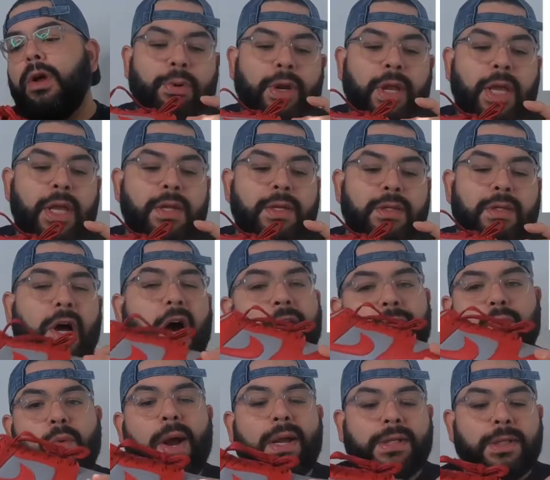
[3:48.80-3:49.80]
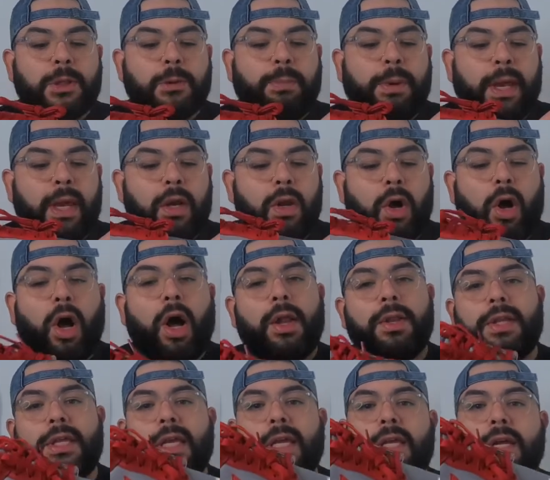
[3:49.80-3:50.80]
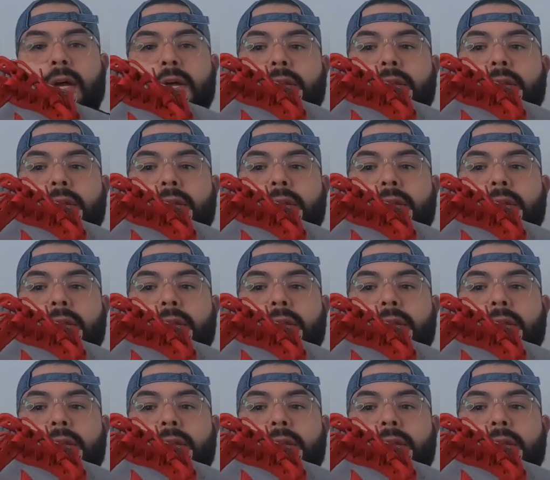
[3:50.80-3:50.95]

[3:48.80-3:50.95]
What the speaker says: put his Off-White spin on the